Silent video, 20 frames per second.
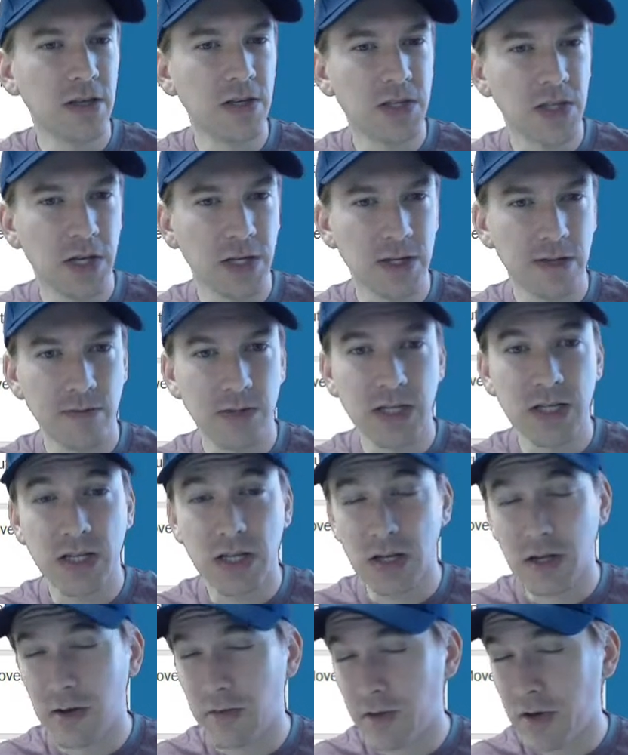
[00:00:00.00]
estimates
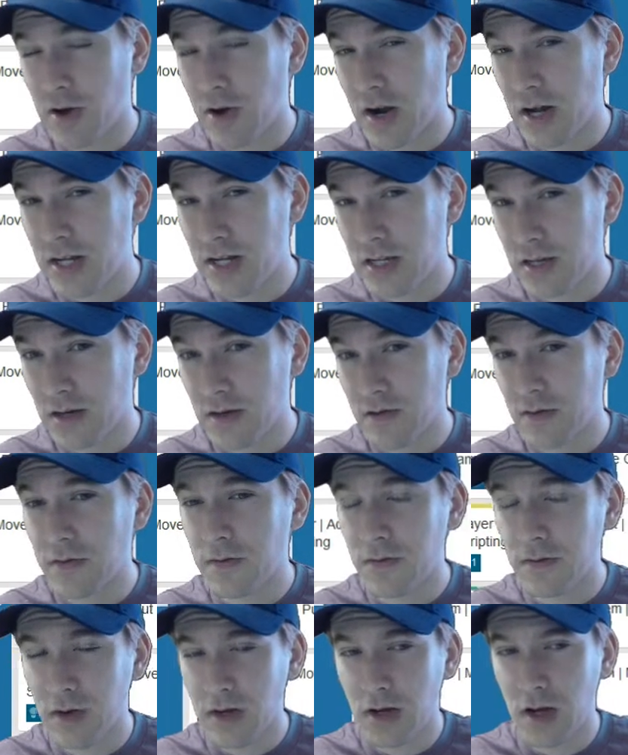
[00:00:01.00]
to get a better idea of
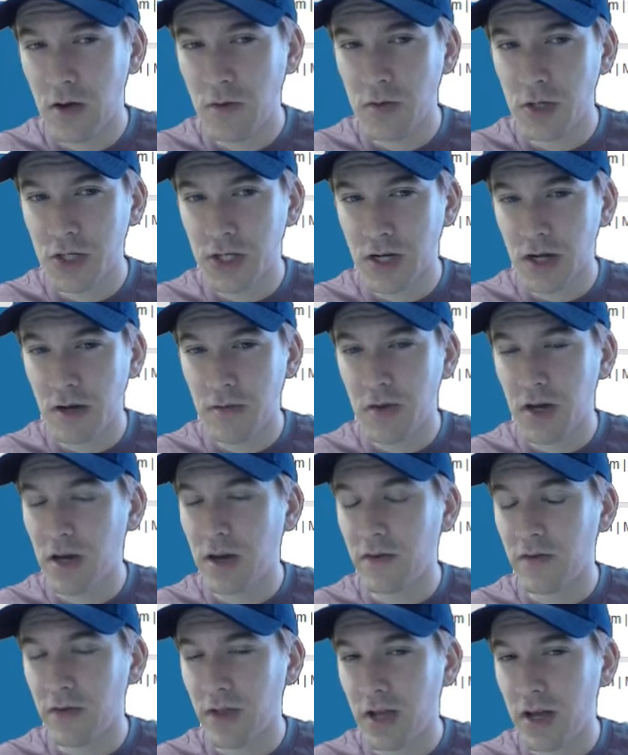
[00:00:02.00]
how much time I
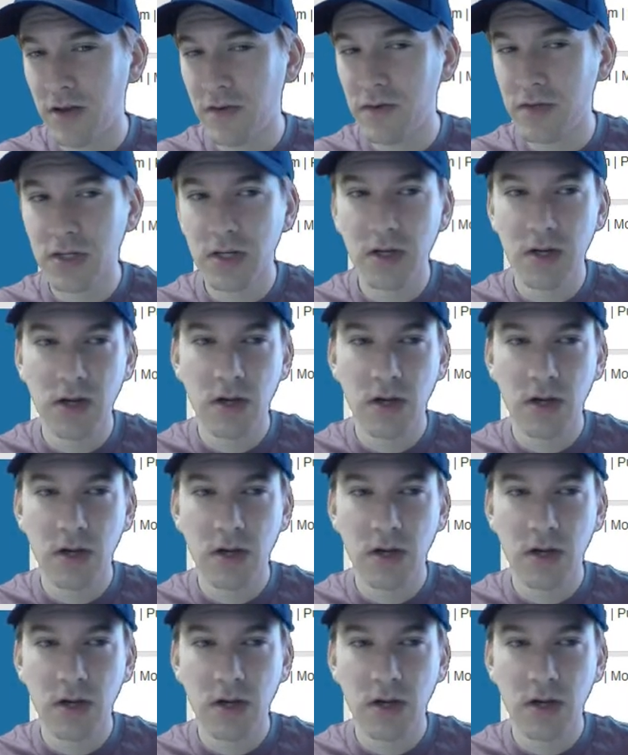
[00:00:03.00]
have left.